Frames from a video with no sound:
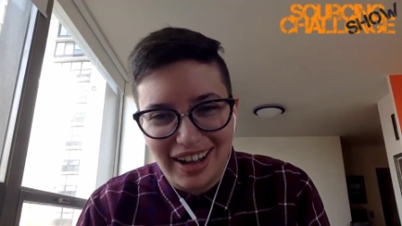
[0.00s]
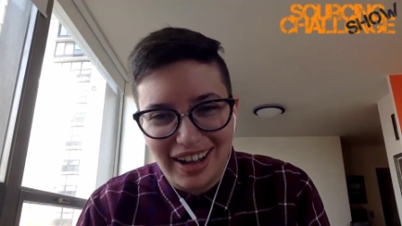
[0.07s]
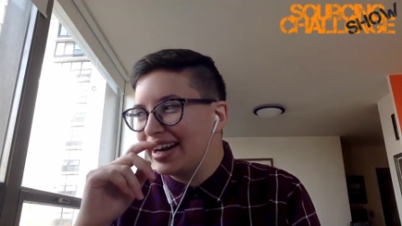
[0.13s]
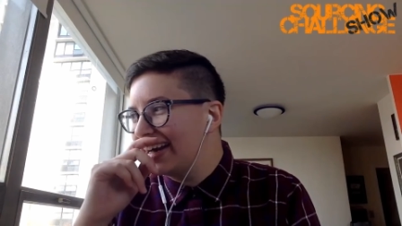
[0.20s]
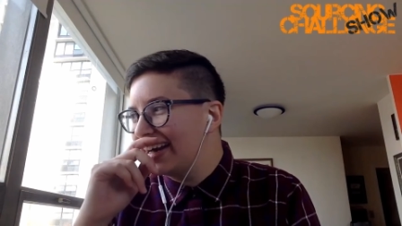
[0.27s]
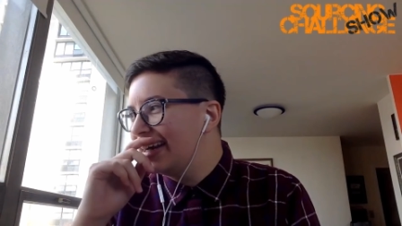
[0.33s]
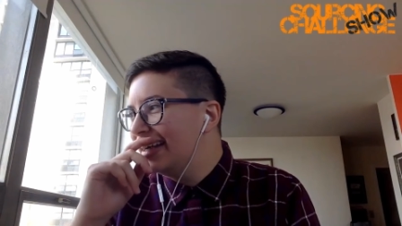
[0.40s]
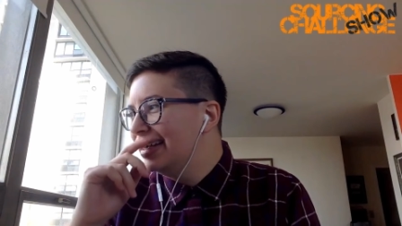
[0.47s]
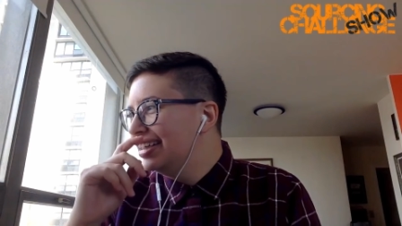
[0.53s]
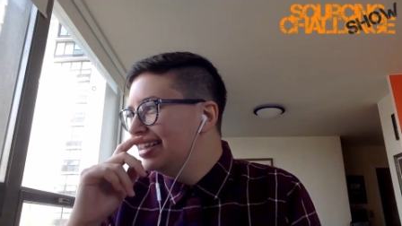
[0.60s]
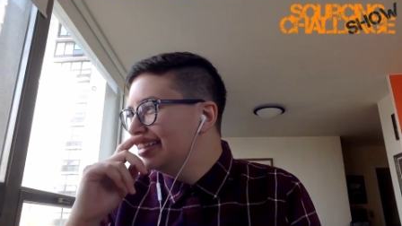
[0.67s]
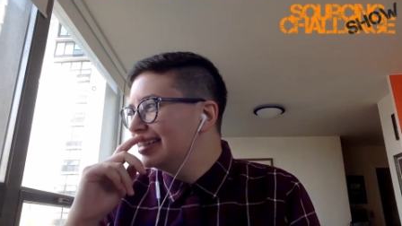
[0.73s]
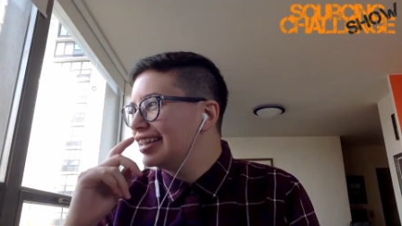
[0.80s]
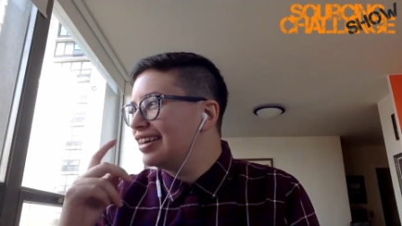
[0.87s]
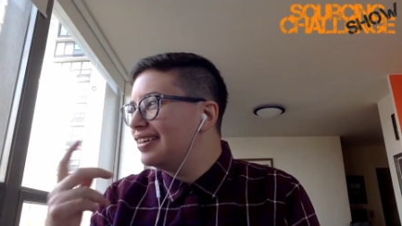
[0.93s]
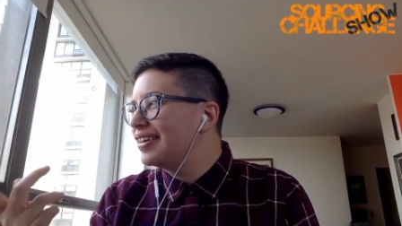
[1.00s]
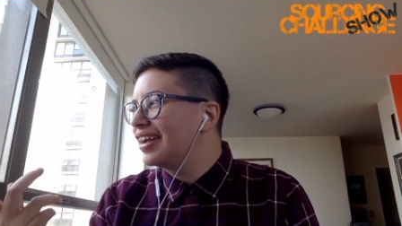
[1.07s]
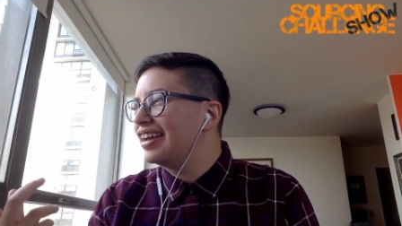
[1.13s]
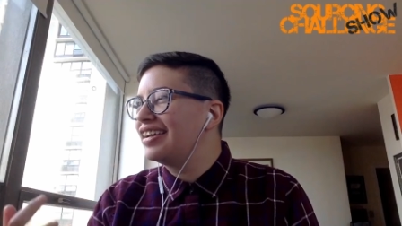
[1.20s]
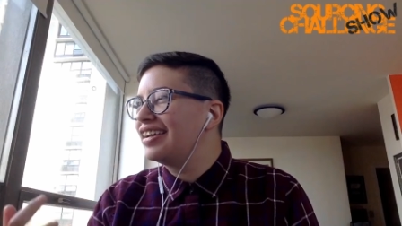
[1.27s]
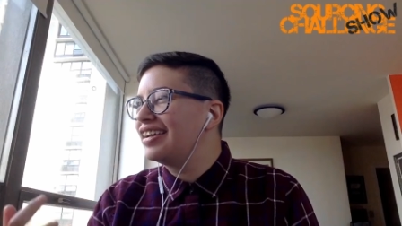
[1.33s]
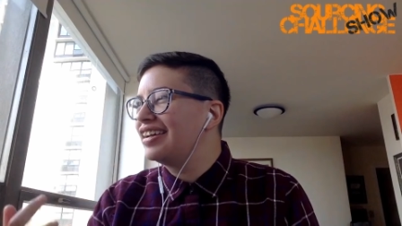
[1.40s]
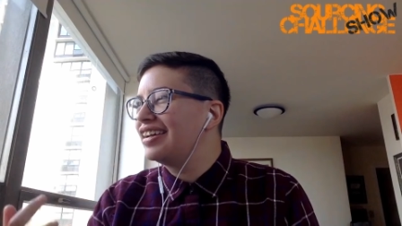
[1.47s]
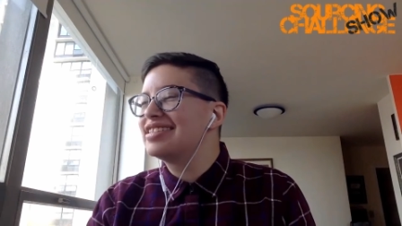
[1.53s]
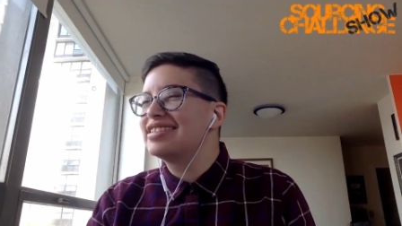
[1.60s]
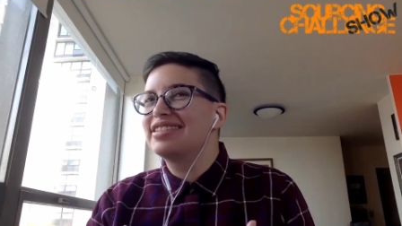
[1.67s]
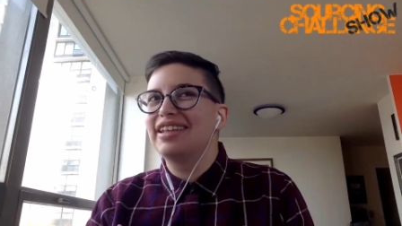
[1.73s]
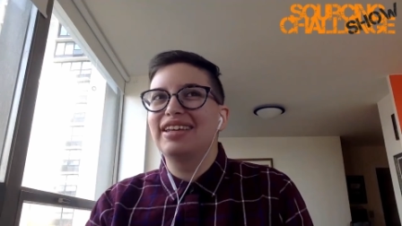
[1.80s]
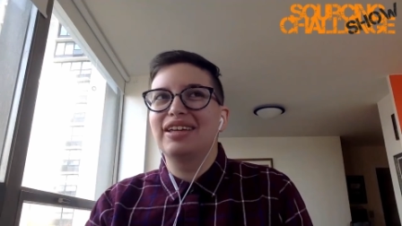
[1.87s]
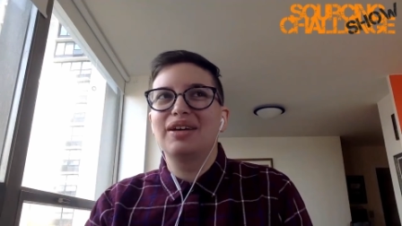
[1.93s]
where you're like, okay,
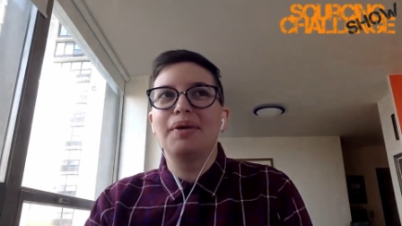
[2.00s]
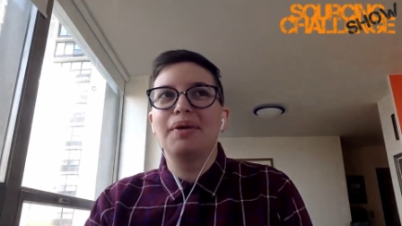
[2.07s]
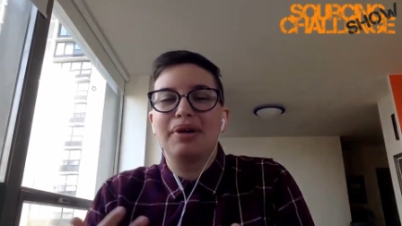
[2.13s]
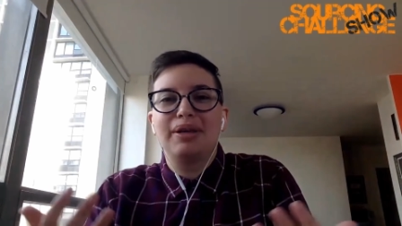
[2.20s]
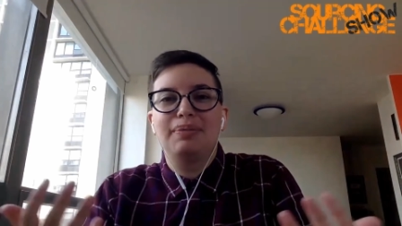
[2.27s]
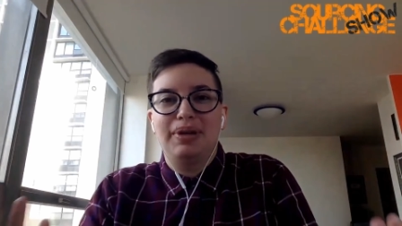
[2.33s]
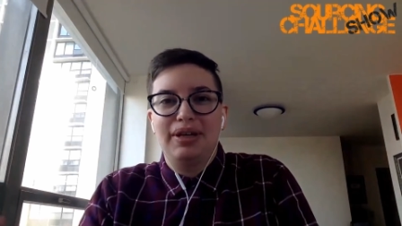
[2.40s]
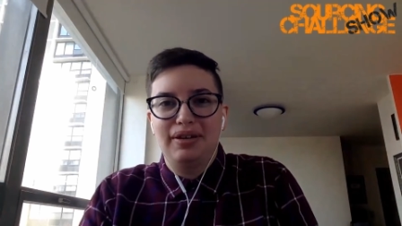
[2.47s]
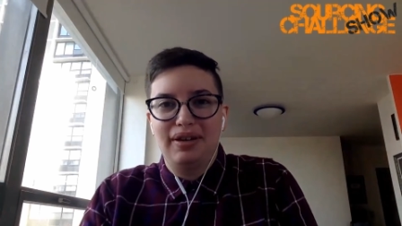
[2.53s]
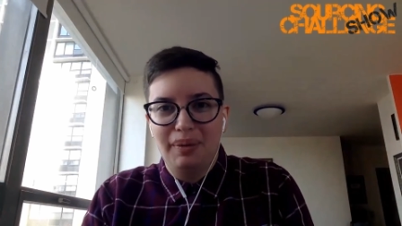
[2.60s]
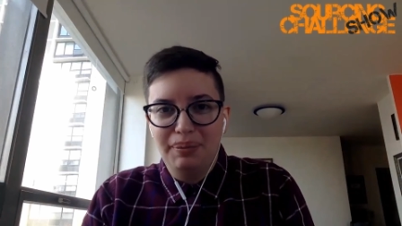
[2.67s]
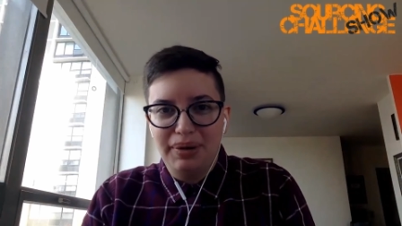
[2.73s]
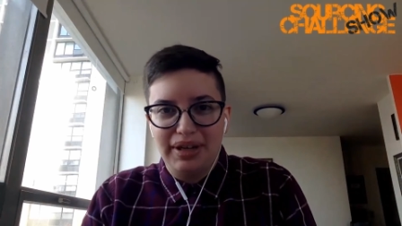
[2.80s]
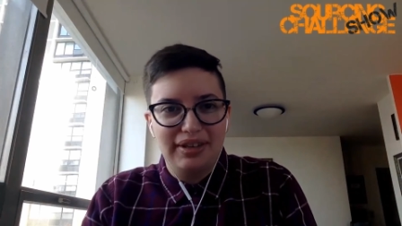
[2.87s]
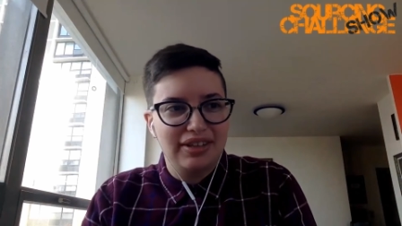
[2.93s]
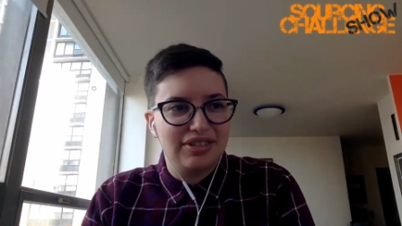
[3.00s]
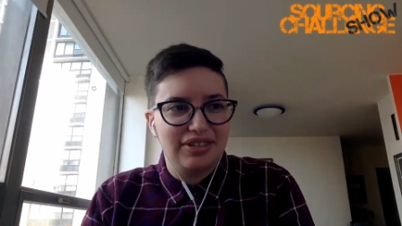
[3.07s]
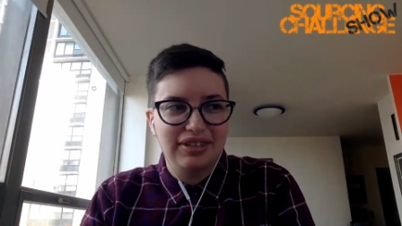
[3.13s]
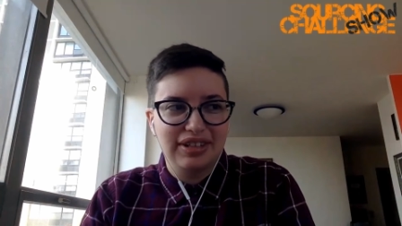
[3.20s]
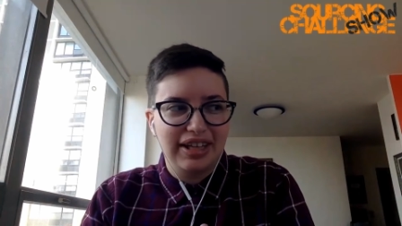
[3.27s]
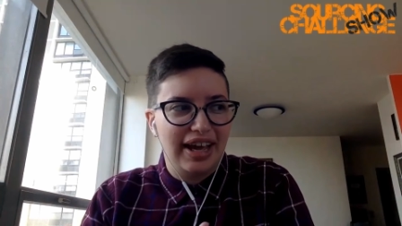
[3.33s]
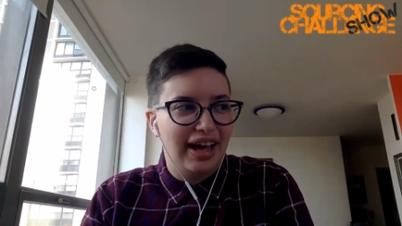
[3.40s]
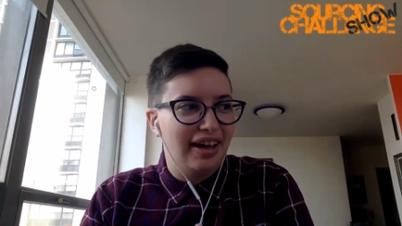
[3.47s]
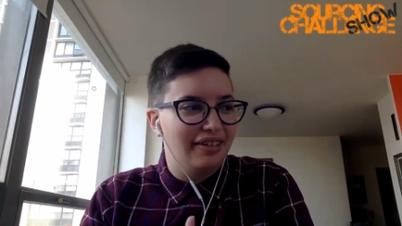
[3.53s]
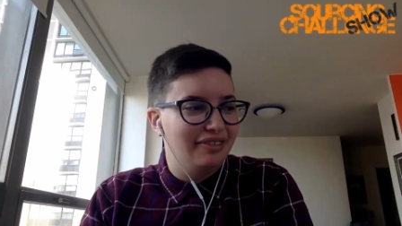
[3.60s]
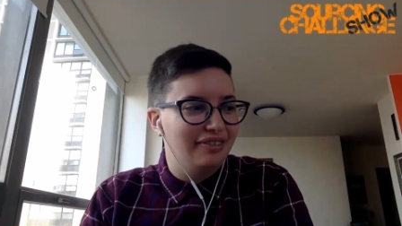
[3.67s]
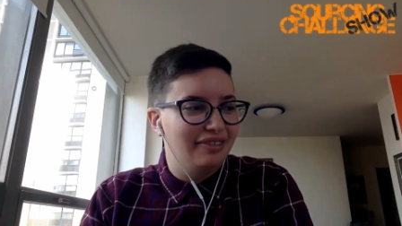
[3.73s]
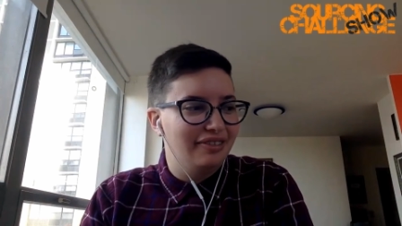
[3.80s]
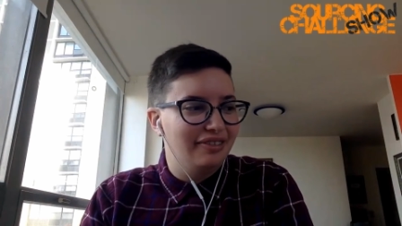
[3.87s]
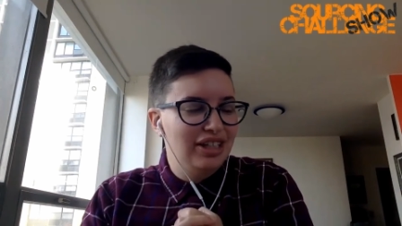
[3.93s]
this is like a pretty big company. They certainly
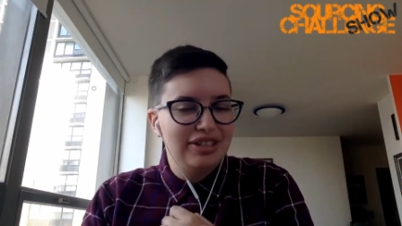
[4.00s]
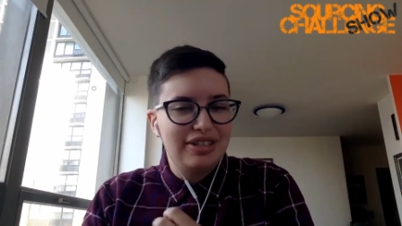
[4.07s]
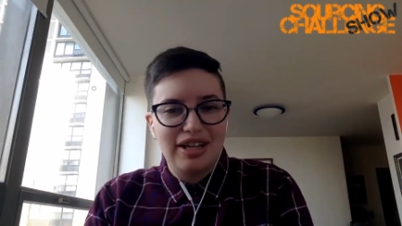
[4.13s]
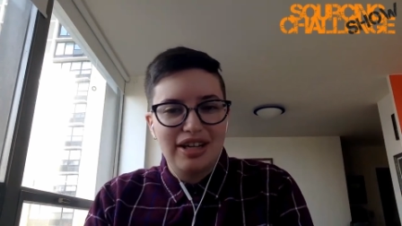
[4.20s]
have